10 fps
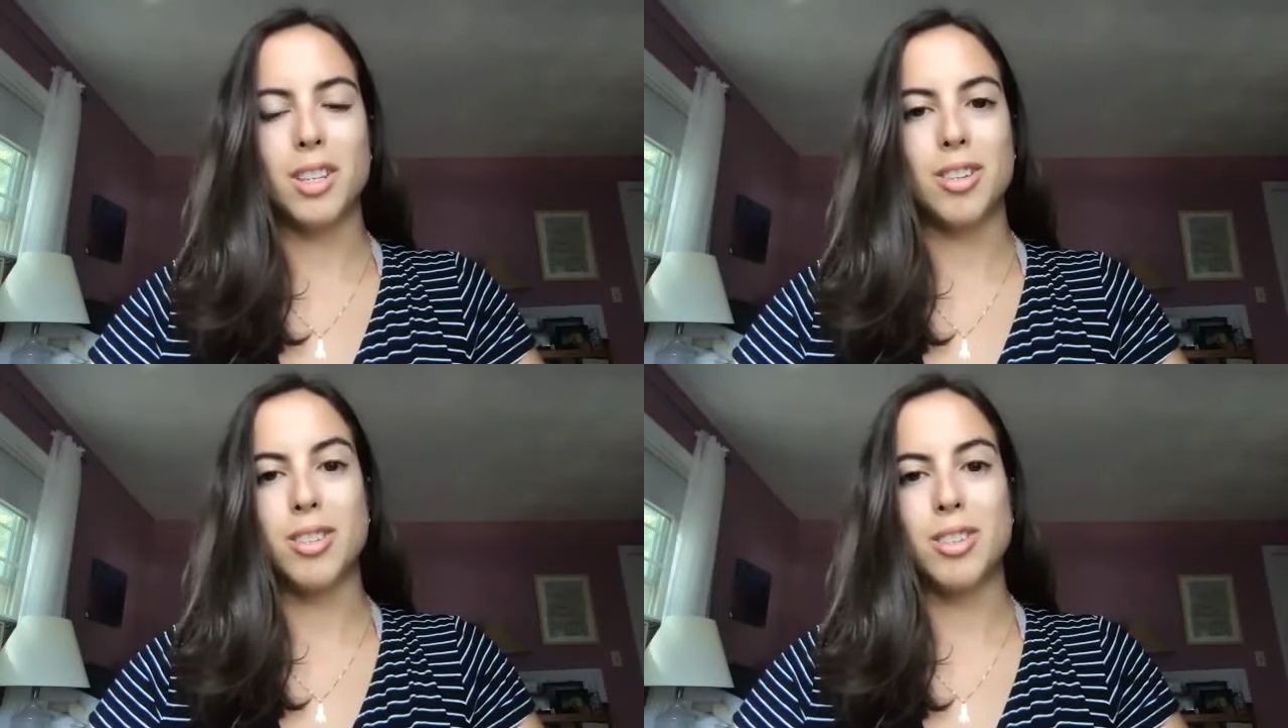
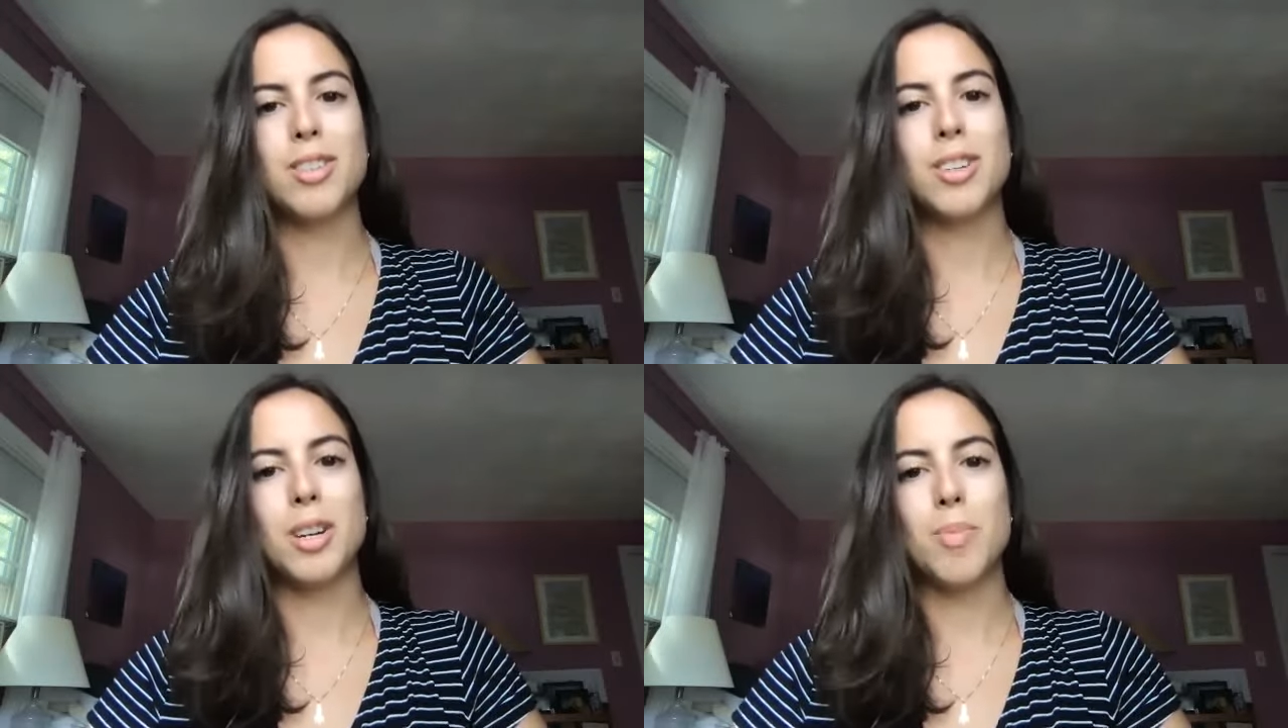You're still
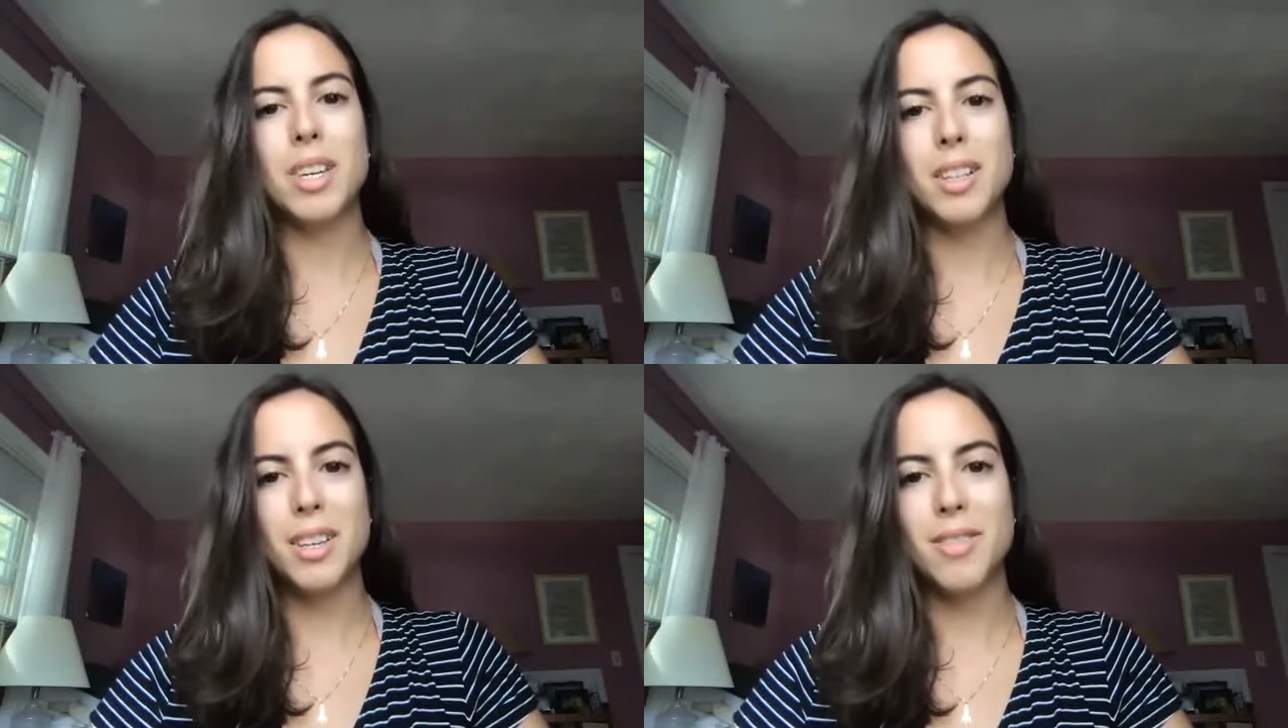going to
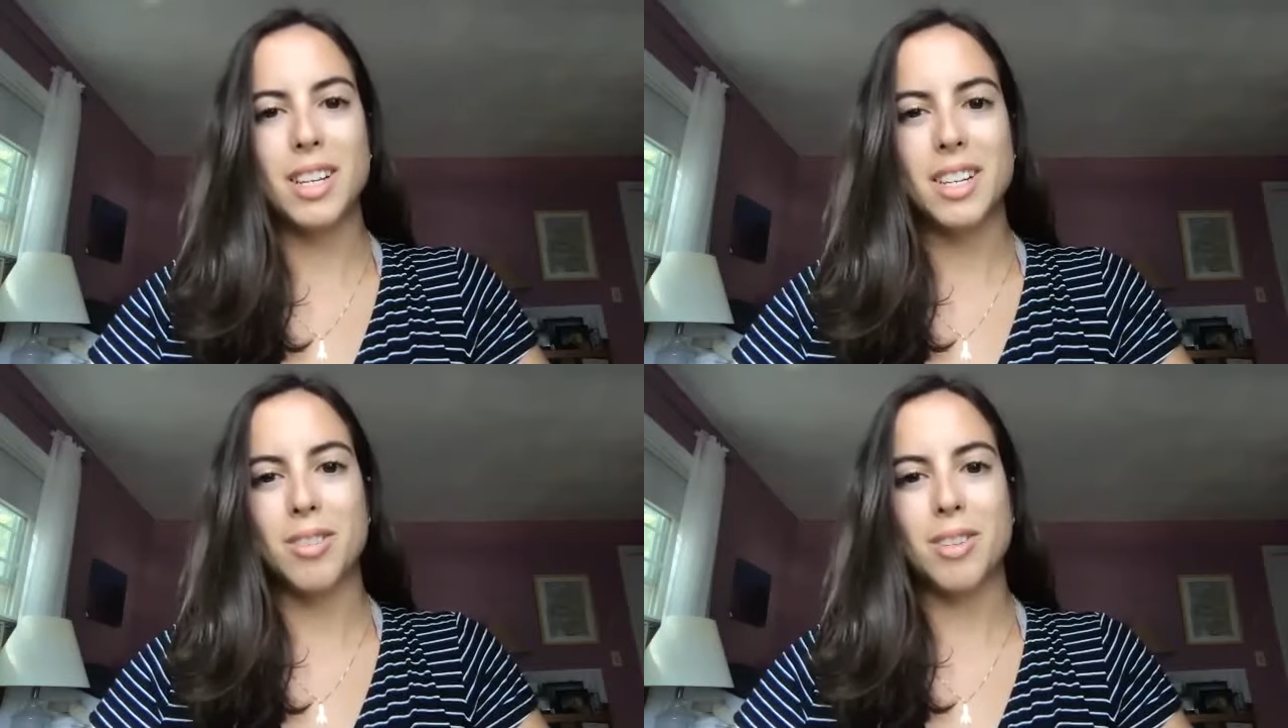be
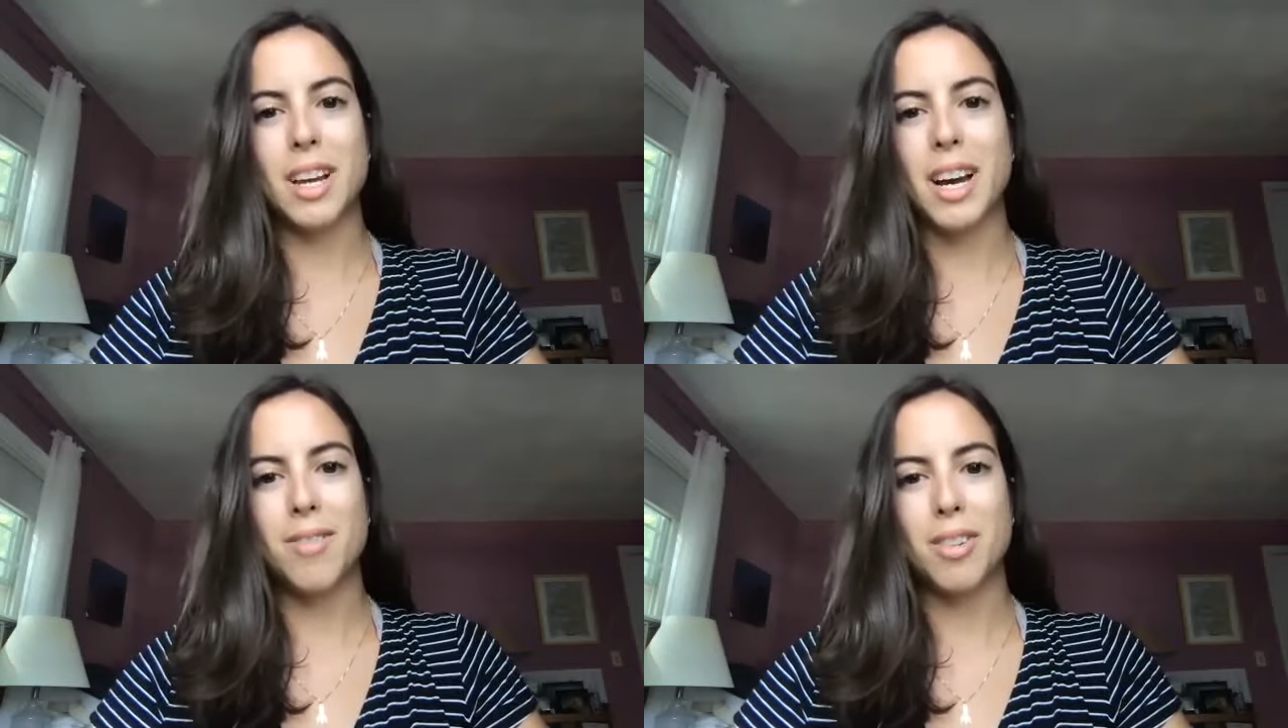living. You can
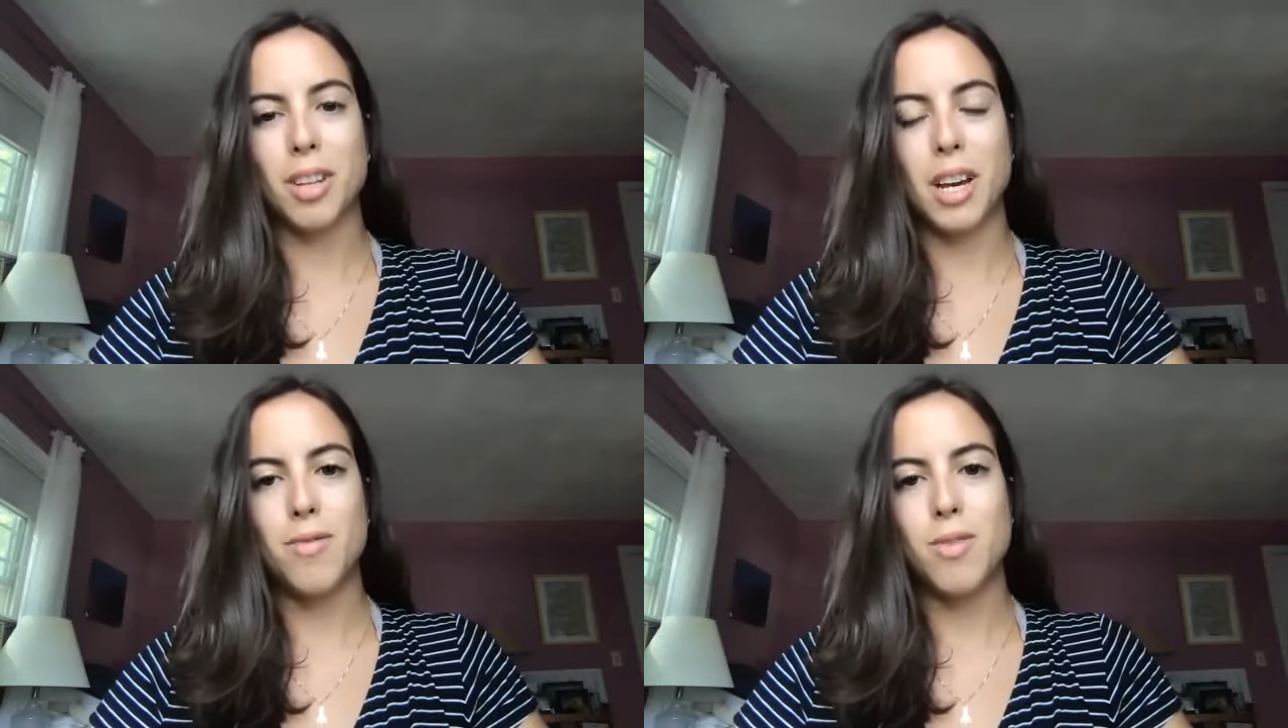have your life,